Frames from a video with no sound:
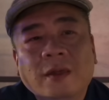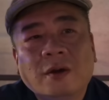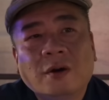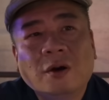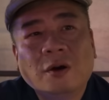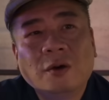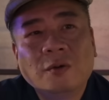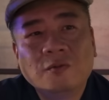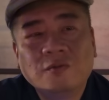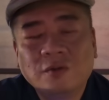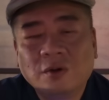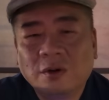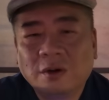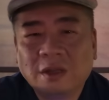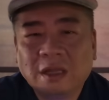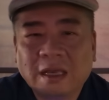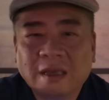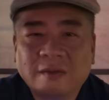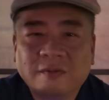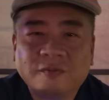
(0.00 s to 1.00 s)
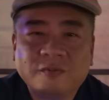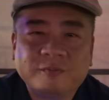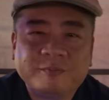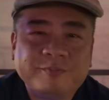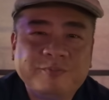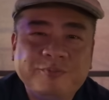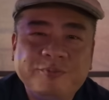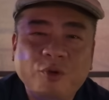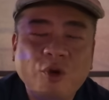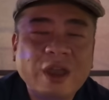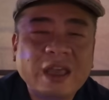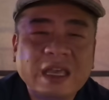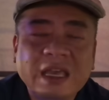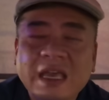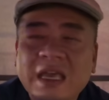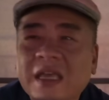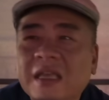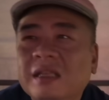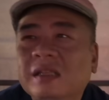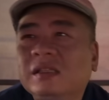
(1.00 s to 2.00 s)
like
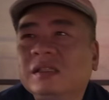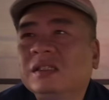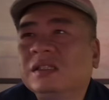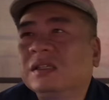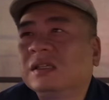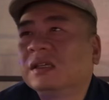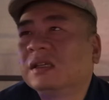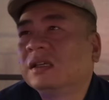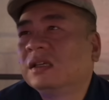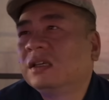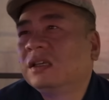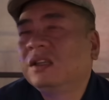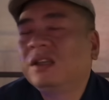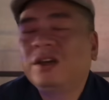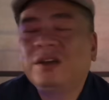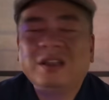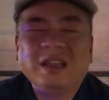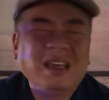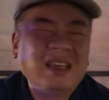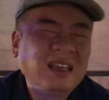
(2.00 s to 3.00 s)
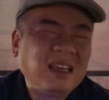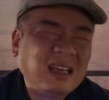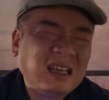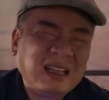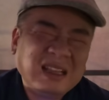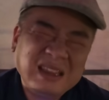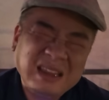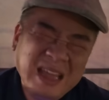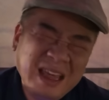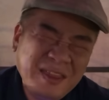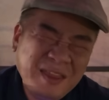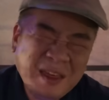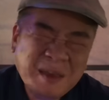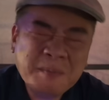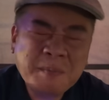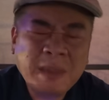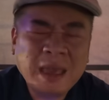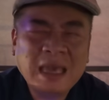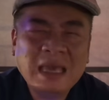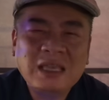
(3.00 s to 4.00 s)
break-ins. You know, like
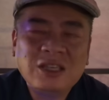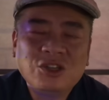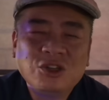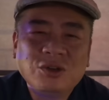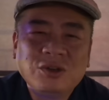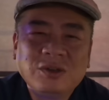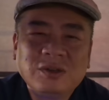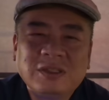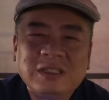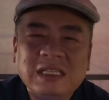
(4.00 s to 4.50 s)
nothing major.